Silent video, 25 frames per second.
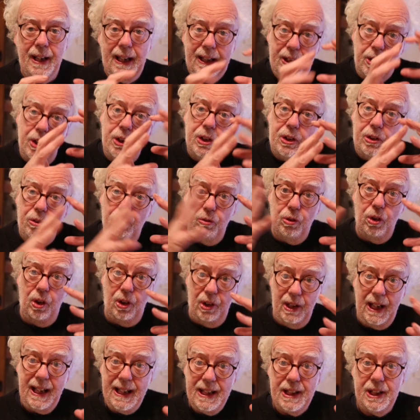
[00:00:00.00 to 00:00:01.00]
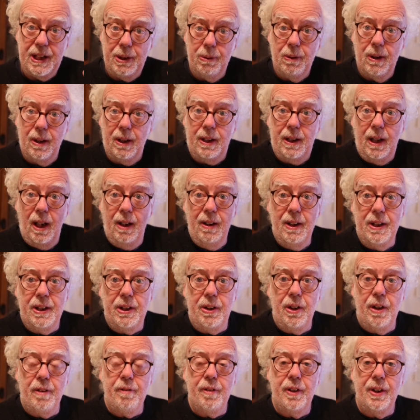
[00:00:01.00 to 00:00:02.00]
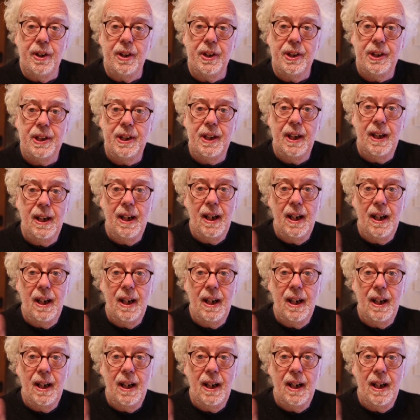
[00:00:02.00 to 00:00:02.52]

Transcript: that could relate to our current universe,